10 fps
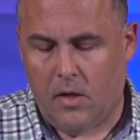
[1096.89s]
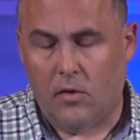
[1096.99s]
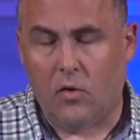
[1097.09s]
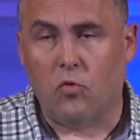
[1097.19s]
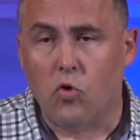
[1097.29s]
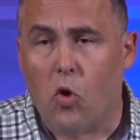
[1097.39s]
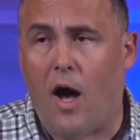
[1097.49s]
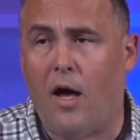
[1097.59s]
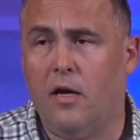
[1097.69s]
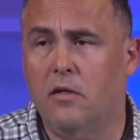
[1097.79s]
The Ruach
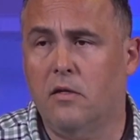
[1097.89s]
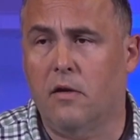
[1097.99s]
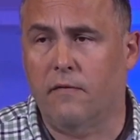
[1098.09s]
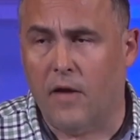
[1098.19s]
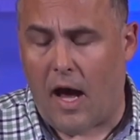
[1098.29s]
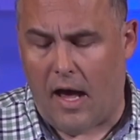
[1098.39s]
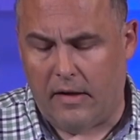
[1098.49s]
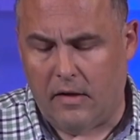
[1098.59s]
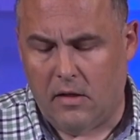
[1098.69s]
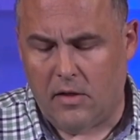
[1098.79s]
of God,
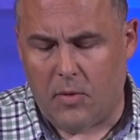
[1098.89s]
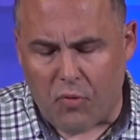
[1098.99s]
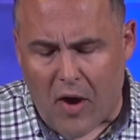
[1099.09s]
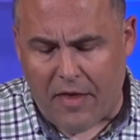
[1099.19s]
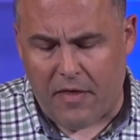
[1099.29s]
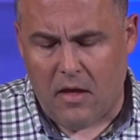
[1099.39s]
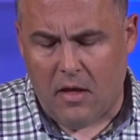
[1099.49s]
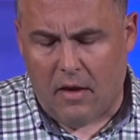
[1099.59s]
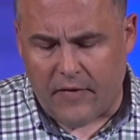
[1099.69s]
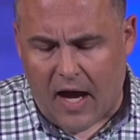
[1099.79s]
the breath
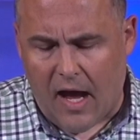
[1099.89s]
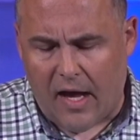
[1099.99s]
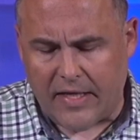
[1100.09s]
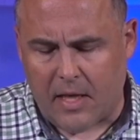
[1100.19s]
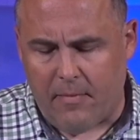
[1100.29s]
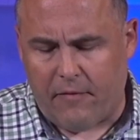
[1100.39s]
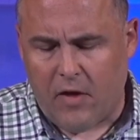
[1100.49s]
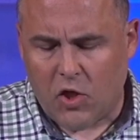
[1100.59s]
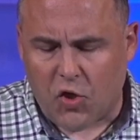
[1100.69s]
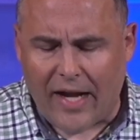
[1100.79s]
of God. Some have
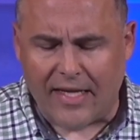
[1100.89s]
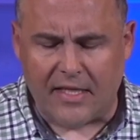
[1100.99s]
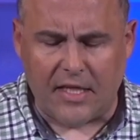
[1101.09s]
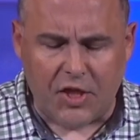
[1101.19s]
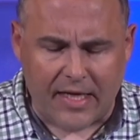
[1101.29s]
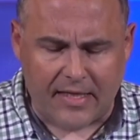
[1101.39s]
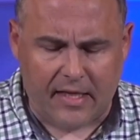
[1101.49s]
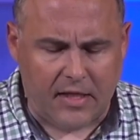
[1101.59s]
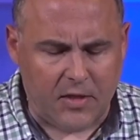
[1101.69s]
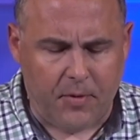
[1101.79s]
tried to suggest
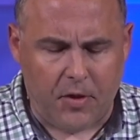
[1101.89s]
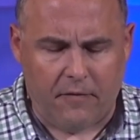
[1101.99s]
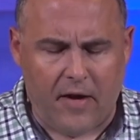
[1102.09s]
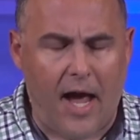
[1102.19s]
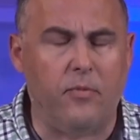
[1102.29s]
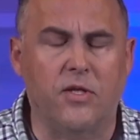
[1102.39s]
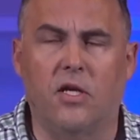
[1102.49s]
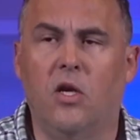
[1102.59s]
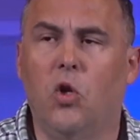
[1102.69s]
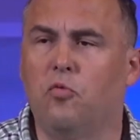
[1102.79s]
that the Spirit of God was a
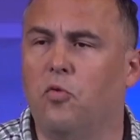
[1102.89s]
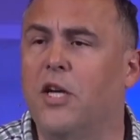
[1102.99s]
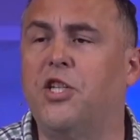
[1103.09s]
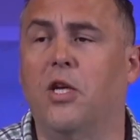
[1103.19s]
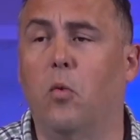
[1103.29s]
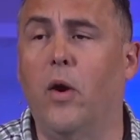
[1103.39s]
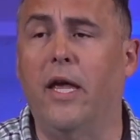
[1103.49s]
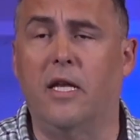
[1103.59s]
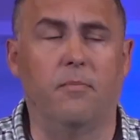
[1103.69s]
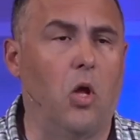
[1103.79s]
rushing
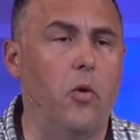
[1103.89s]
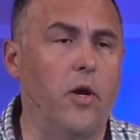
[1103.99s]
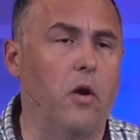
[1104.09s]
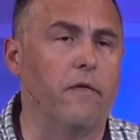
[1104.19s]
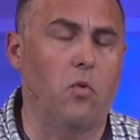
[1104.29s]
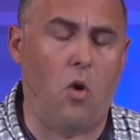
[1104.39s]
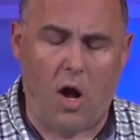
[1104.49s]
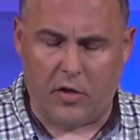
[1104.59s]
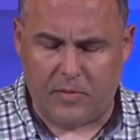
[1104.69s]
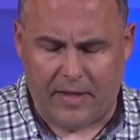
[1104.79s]
wind blowing over the
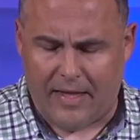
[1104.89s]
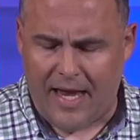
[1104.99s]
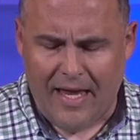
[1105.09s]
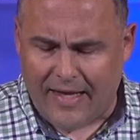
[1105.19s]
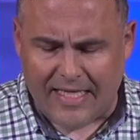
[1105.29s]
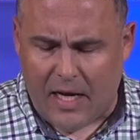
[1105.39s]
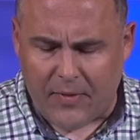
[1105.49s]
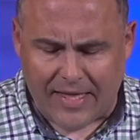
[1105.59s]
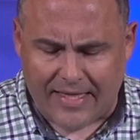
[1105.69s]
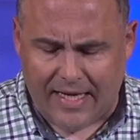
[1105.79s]
waters, but that's not what
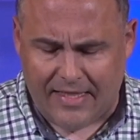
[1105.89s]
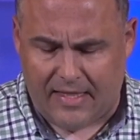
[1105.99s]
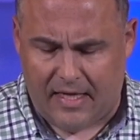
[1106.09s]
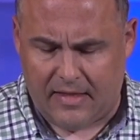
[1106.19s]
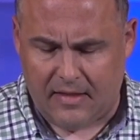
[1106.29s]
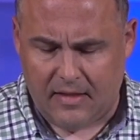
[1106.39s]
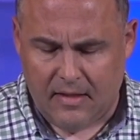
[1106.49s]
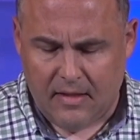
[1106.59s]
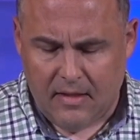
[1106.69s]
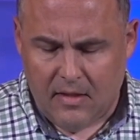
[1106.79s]
the text says.
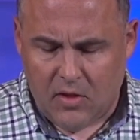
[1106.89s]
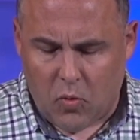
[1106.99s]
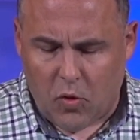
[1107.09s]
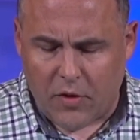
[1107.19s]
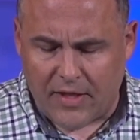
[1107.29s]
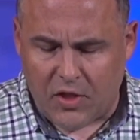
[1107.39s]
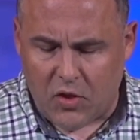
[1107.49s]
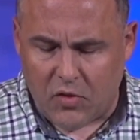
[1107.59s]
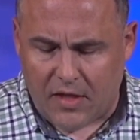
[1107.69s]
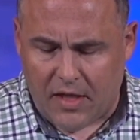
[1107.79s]
The word that's
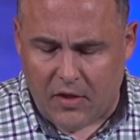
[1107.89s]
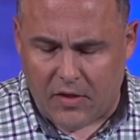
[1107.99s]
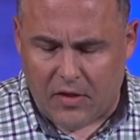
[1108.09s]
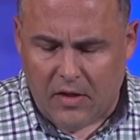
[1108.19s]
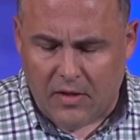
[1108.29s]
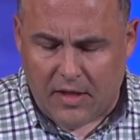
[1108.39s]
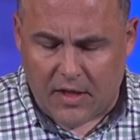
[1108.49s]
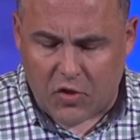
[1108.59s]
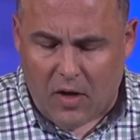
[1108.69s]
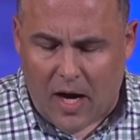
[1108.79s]
used here to
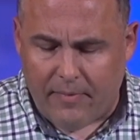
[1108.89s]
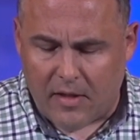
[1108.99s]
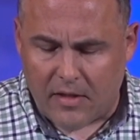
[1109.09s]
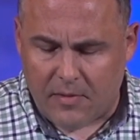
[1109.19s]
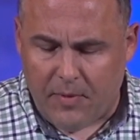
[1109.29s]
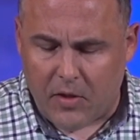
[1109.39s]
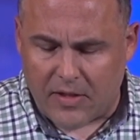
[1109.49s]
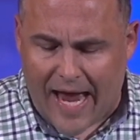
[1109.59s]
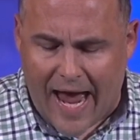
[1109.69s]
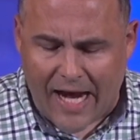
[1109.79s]
describe the Spirit's
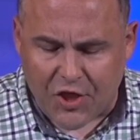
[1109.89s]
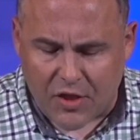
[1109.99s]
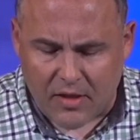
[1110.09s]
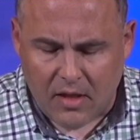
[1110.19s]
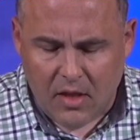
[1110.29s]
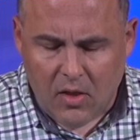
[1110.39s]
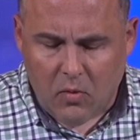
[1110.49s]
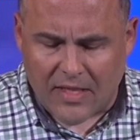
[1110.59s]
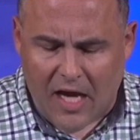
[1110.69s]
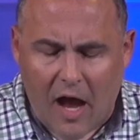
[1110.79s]
action
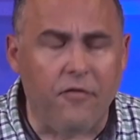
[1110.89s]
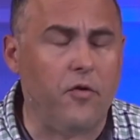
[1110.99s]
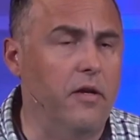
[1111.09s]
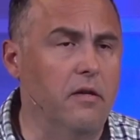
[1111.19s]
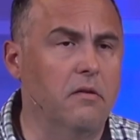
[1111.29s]
was hovering,